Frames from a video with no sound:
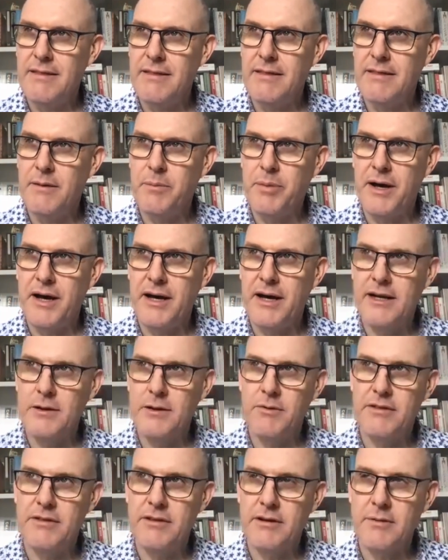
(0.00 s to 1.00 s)
the party
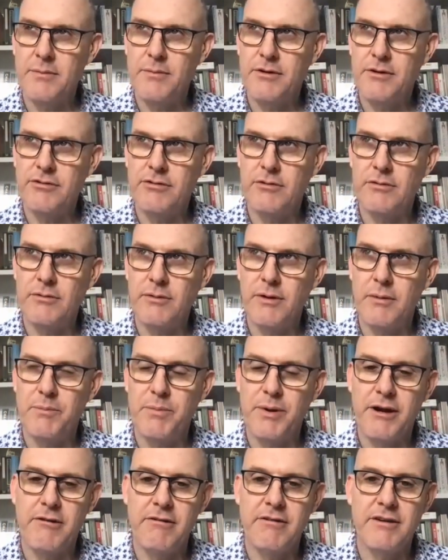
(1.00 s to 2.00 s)
with the commercial
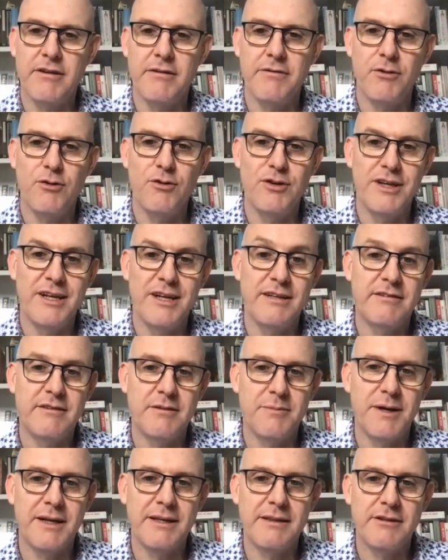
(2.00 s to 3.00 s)
imperative who needs
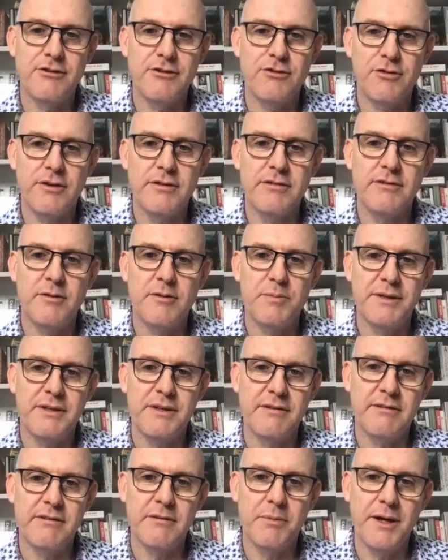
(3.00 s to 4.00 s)
to make the choice to
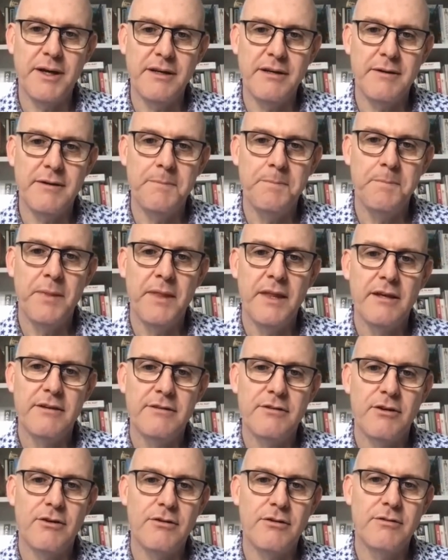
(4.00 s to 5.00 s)
participate.
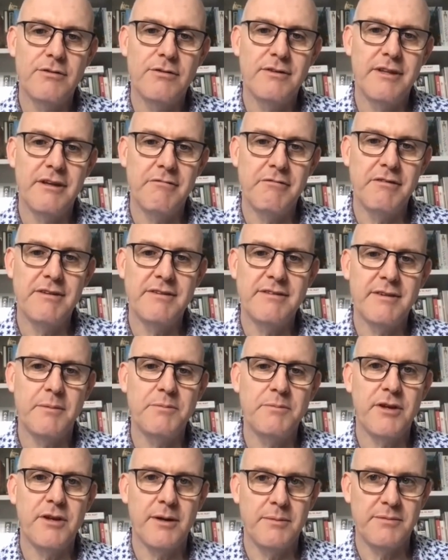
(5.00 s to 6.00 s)
So there is
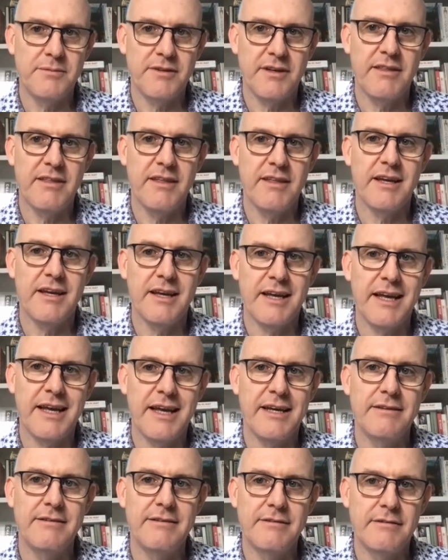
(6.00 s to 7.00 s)
sometimes, I think, a
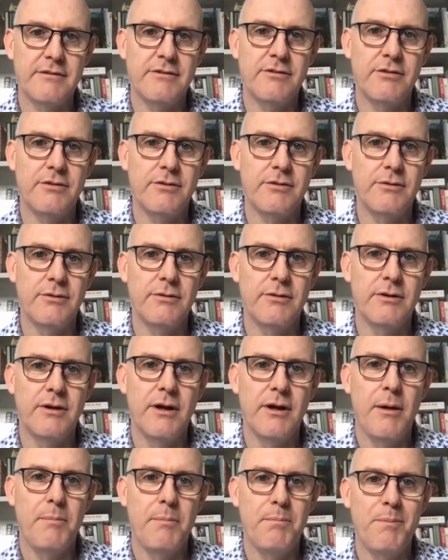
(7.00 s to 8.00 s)
case to
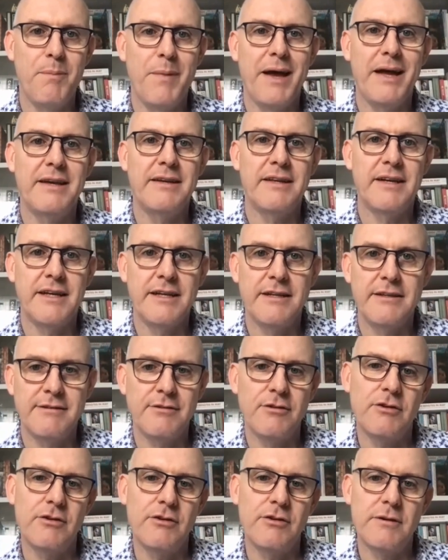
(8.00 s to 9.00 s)
mandate
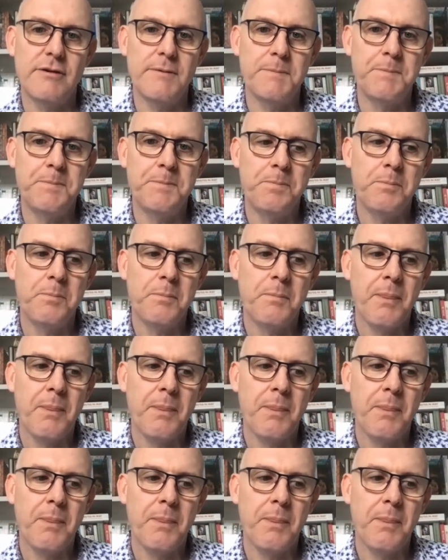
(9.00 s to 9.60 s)
certain